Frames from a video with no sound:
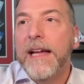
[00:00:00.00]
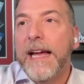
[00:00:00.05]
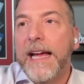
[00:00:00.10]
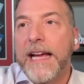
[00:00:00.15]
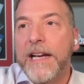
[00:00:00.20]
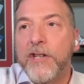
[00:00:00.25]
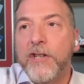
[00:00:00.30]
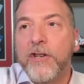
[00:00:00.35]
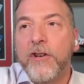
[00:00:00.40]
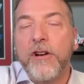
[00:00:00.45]

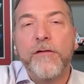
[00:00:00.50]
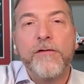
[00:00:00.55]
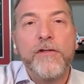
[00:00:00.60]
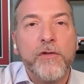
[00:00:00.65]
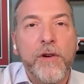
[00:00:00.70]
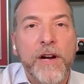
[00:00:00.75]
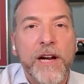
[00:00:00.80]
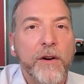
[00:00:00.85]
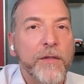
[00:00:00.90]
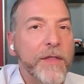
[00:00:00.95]
it should have
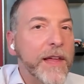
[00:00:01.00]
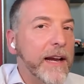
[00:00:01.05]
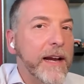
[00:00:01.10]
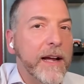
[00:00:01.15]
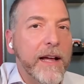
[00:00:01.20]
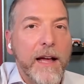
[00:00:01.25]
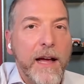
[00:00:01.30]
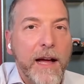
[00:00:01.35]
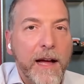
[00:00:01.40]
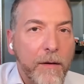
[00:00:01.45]
triggered
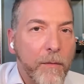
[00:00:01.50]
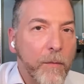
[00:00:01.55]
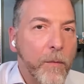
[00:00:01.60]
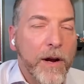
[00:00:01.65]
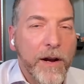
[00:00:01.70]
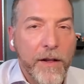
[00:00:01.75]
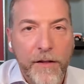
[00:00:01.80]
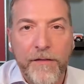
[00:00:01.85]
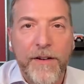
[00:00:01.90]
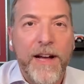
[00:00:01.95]
that
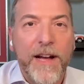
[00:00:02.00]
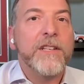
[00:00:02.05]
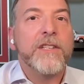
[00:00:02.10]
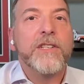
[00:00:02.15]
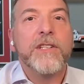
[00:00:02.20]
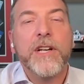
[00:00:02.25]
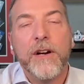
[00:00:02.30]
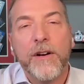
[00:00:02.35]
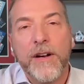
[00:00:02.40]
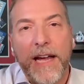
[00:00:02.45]
one of the vice
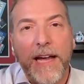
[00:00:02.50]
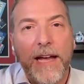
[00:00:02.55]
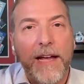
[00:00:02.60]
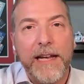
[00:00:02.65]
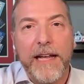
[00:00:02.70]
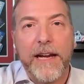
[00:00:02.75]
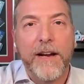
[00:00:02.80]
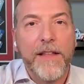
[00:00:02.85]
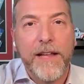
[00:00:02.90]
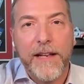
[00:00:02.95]
chair
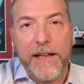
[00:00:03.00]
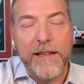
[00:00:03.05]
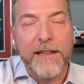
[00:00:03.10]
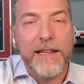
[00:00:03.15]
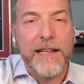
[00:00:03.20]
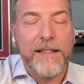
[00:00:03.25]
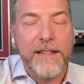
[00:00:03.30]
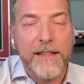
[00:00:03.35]
that